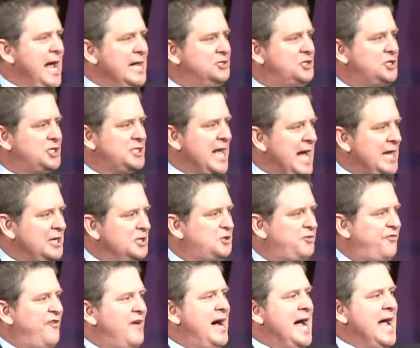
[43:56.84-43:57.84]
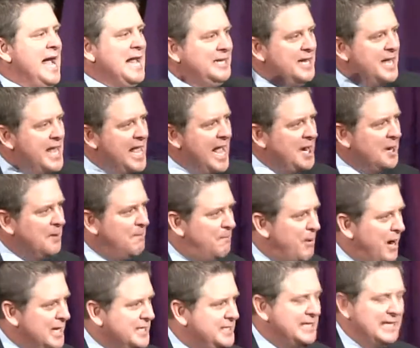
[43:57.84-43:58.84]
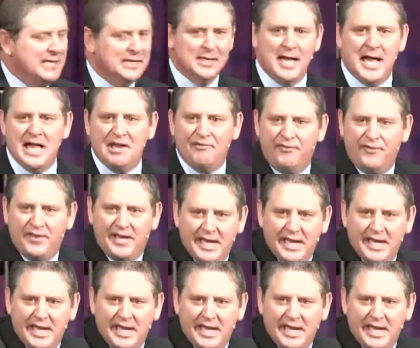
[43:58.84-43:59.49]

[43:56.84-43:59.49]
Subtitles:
and satisfying and abundant life